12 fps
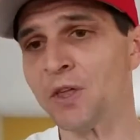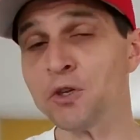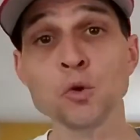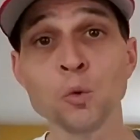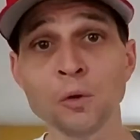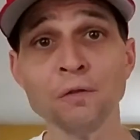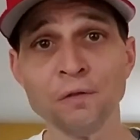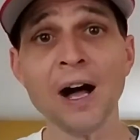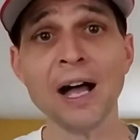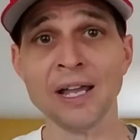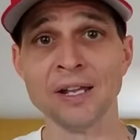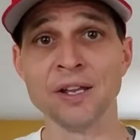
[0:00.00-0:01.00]
you will
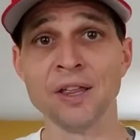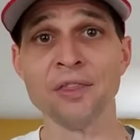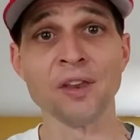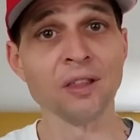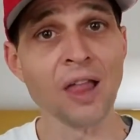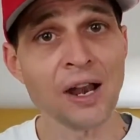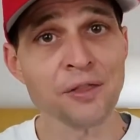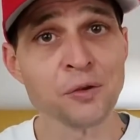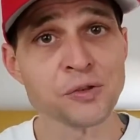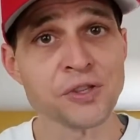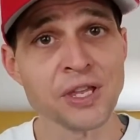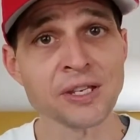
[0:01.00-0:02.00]
find that a lot of
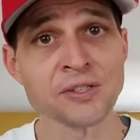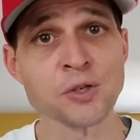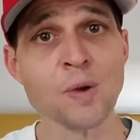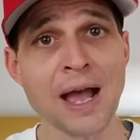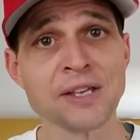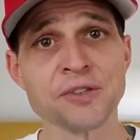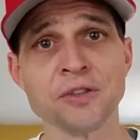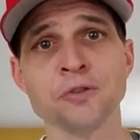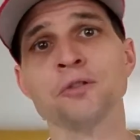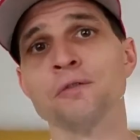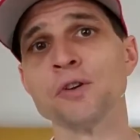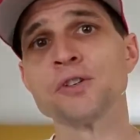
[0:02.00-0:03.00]
those things you asked the
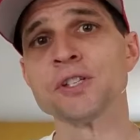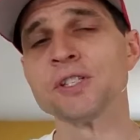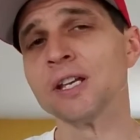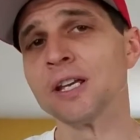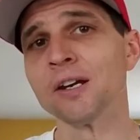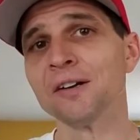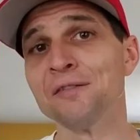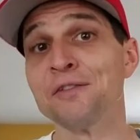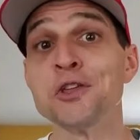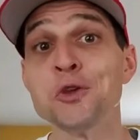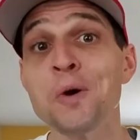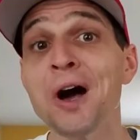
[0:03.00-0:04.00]
universe to take care of,
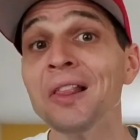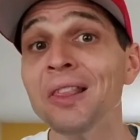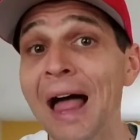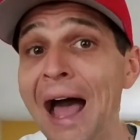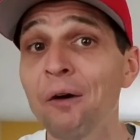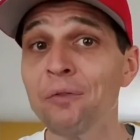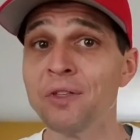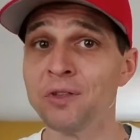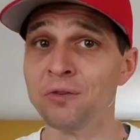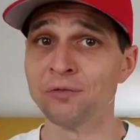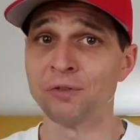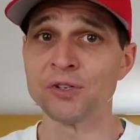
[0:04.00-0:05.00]
that you allowed the
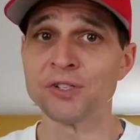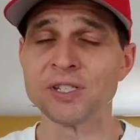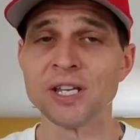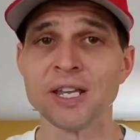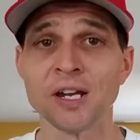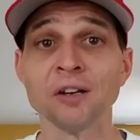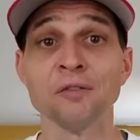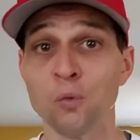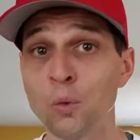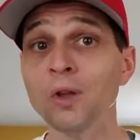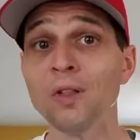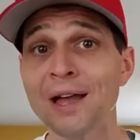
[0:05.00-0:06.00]
universe to take care
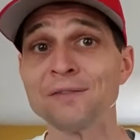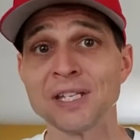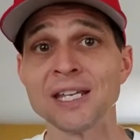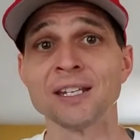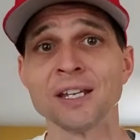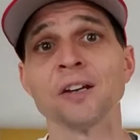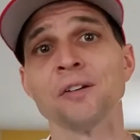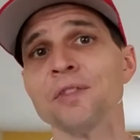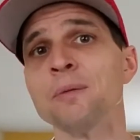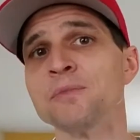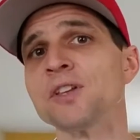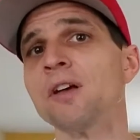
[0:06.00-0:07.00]
of, will have taken care of
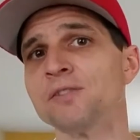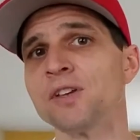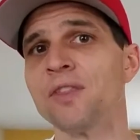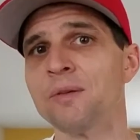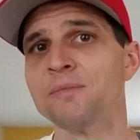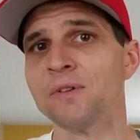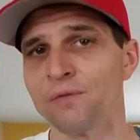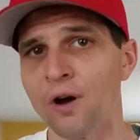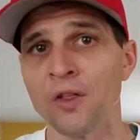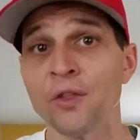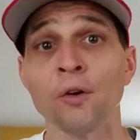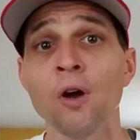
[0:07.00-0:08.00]
themselves
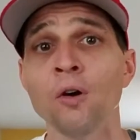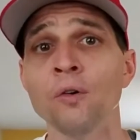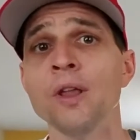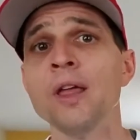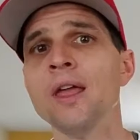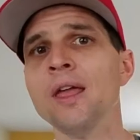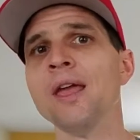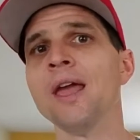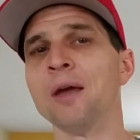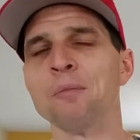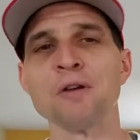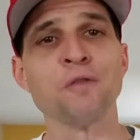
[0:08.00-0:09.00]
on their own.
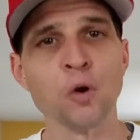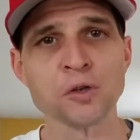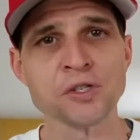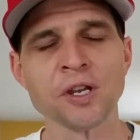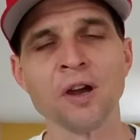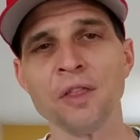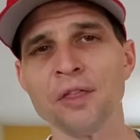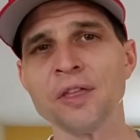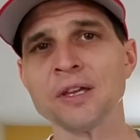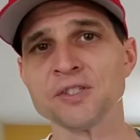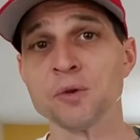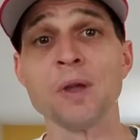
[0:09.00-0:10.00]
And by focusing on the
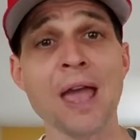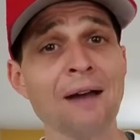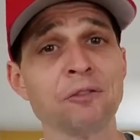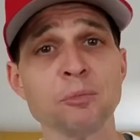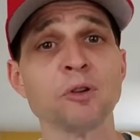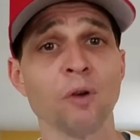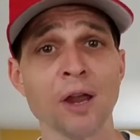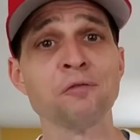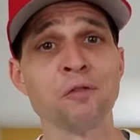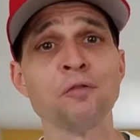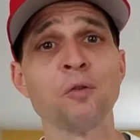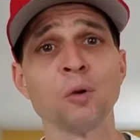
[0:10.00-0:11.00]
things that we have to be
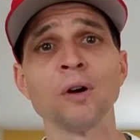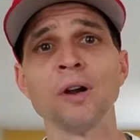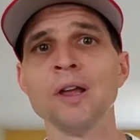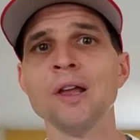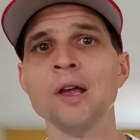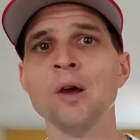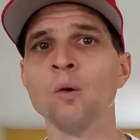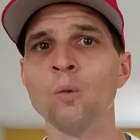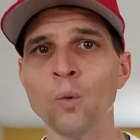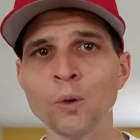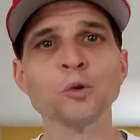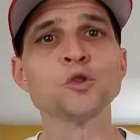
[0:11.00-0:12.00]
grateful for,
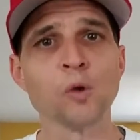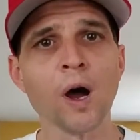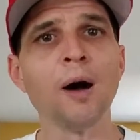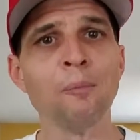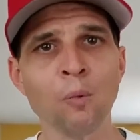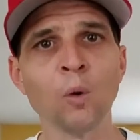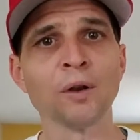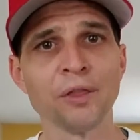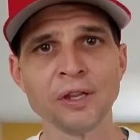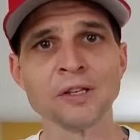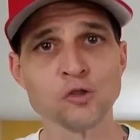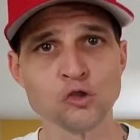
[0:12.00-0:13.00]
we will draw more
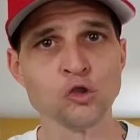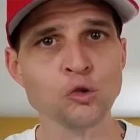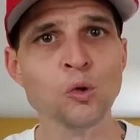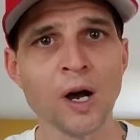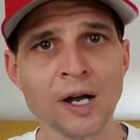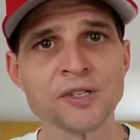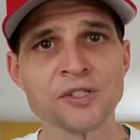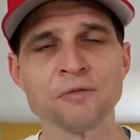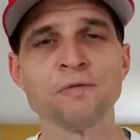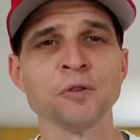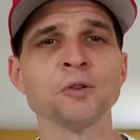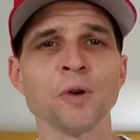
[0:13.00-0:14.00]
things to us to
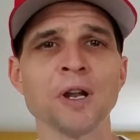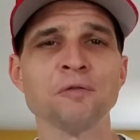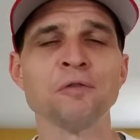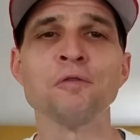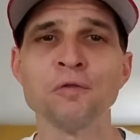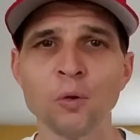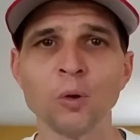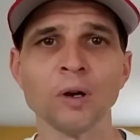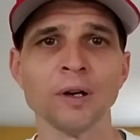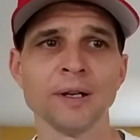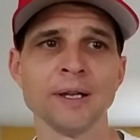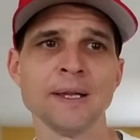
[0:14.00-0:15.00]
feel grateful for.